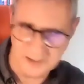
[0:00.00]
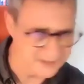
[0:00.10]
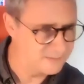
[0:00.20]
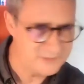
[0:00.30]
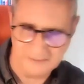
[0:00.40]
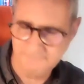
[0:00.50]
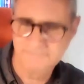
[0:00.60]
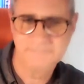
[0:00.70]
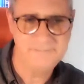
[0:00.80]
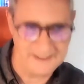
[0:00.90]
or like
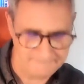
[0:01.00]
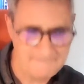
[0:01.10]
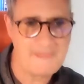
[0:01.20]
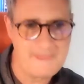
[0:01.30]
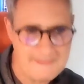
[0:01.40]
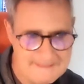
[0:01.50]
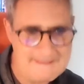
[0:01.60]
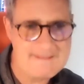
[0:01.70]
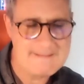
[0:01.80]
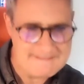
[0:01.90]
somebody who's running
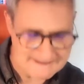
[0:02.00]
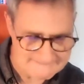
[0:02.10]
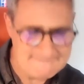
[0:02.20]
already, right?